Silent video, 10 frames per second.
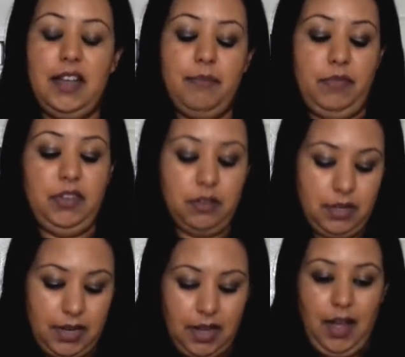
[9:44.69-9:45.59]
I'm not
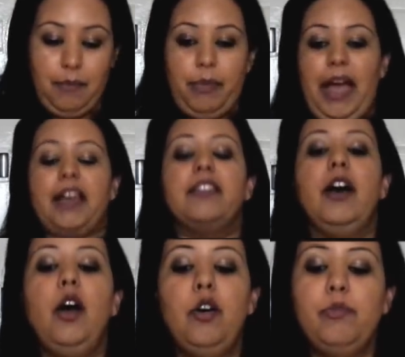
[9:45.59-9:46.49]
going to unpack the
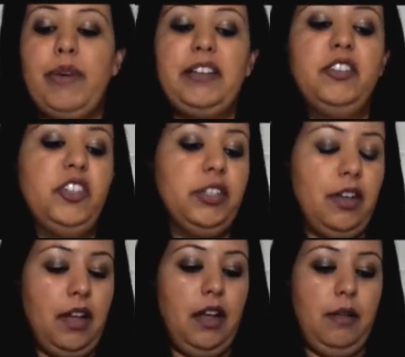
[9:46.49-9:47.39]
whole bunch,
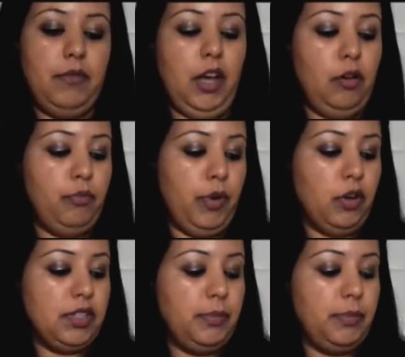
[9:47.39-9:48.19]
the whole box,